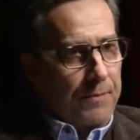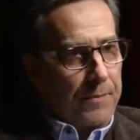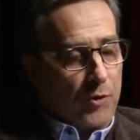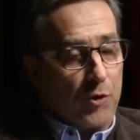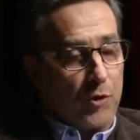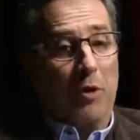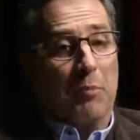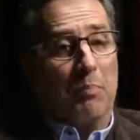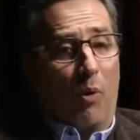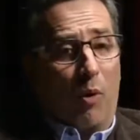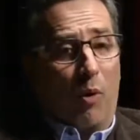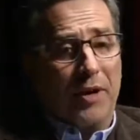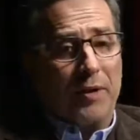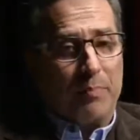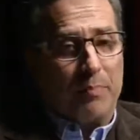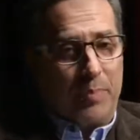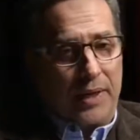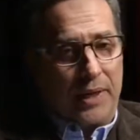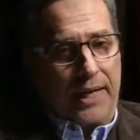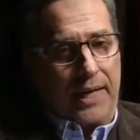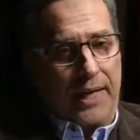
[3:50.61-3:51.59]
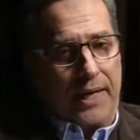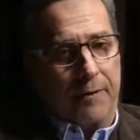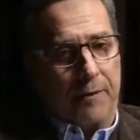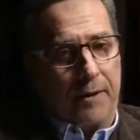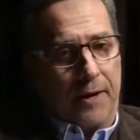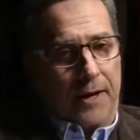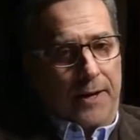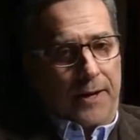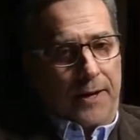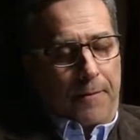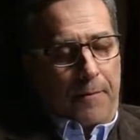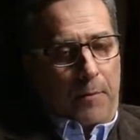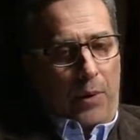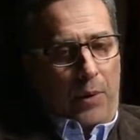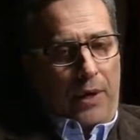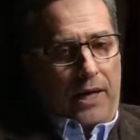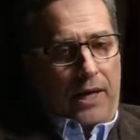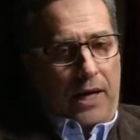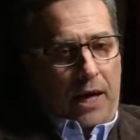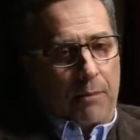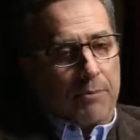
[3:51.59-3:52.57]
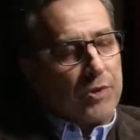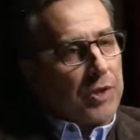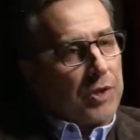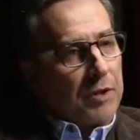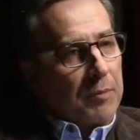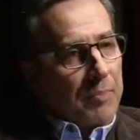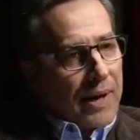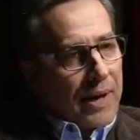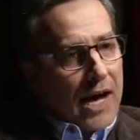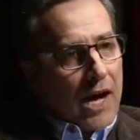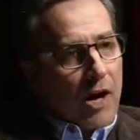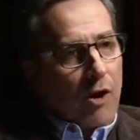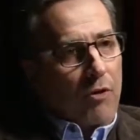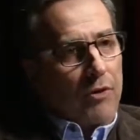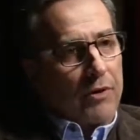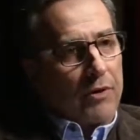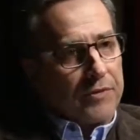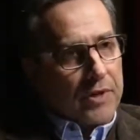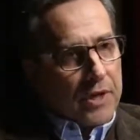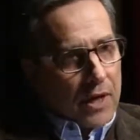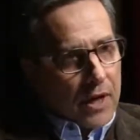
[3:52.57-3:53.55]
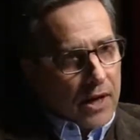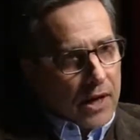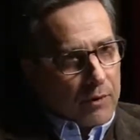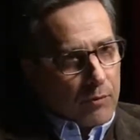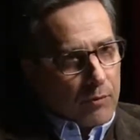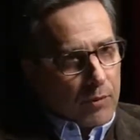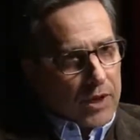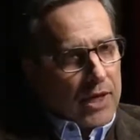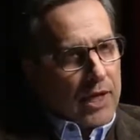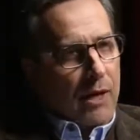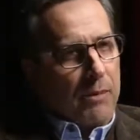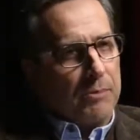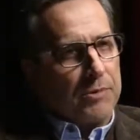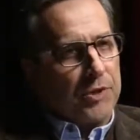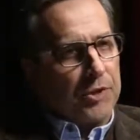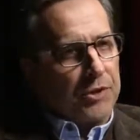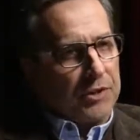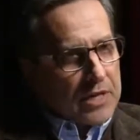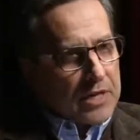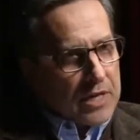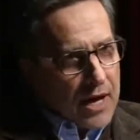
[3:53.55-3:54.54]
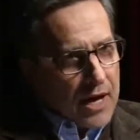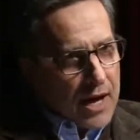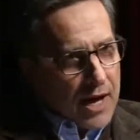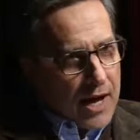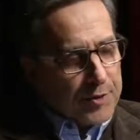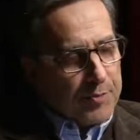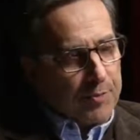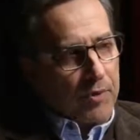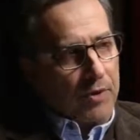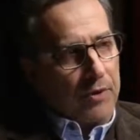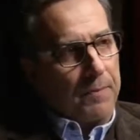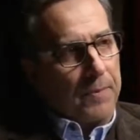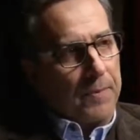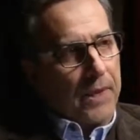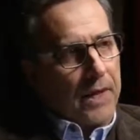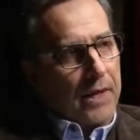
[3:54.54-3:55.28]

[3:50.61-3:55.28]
So the point being, when it comes to the power of God, when it comes to the gospel,